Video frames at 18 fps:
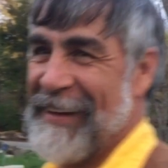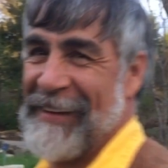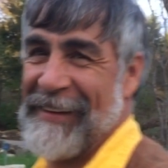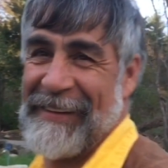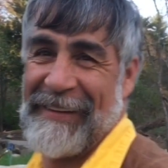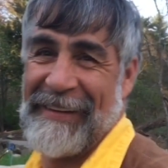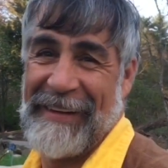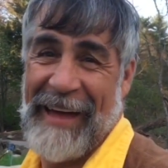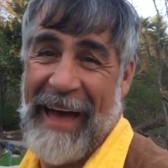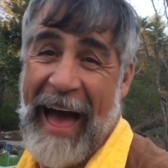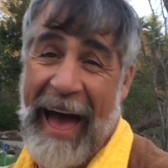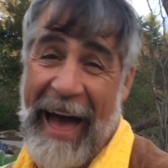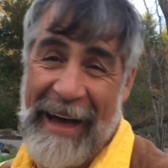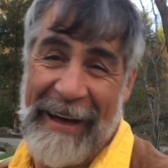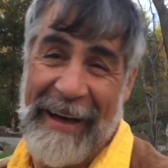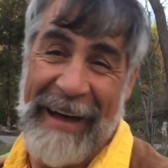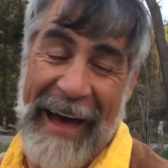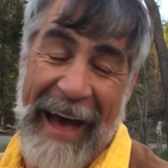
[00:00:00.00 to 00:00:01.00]
Big piece
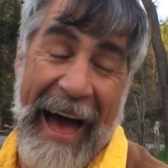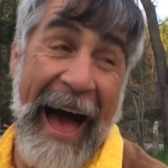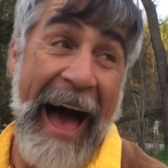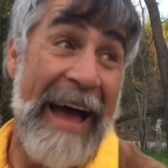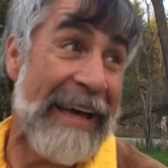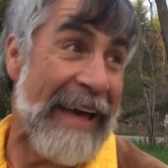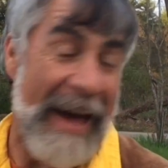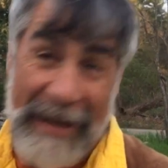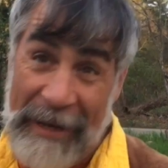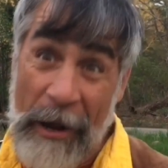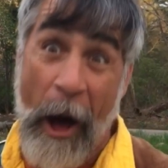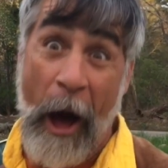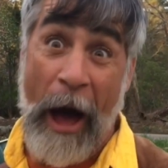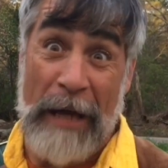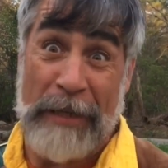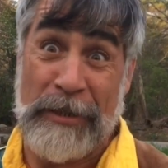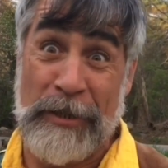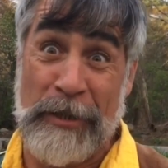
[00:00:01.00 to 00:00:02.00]
of lead. I got an
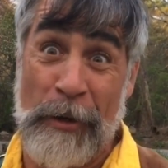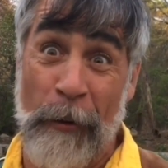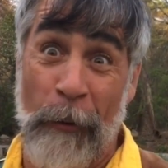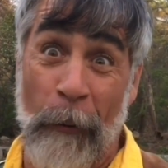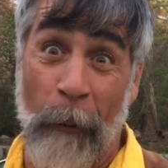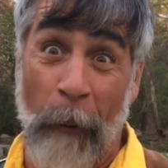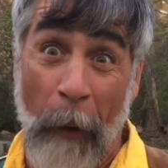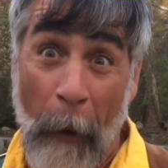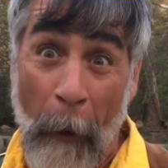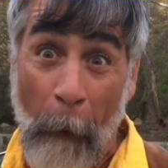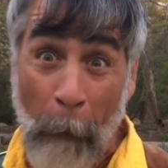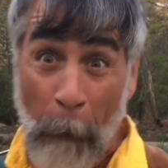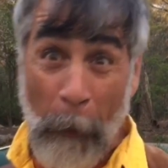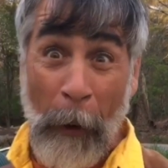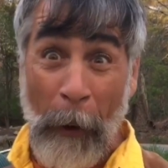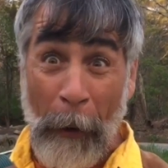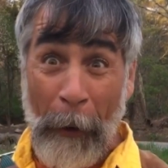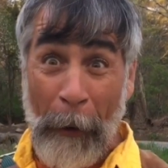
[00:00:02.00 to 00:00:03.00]
ox shoe.
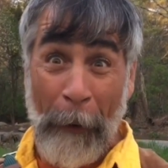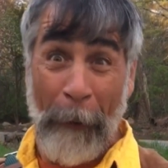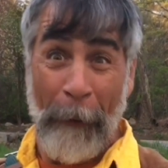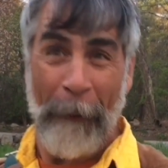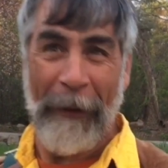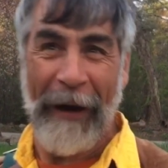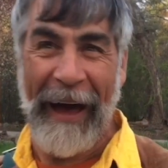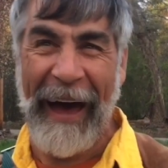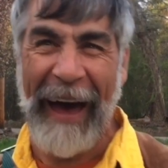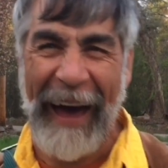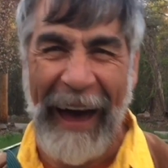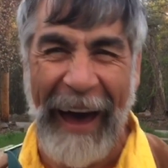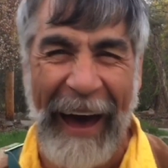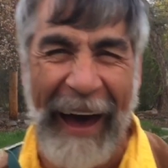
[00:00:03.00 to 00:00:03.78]
Nice.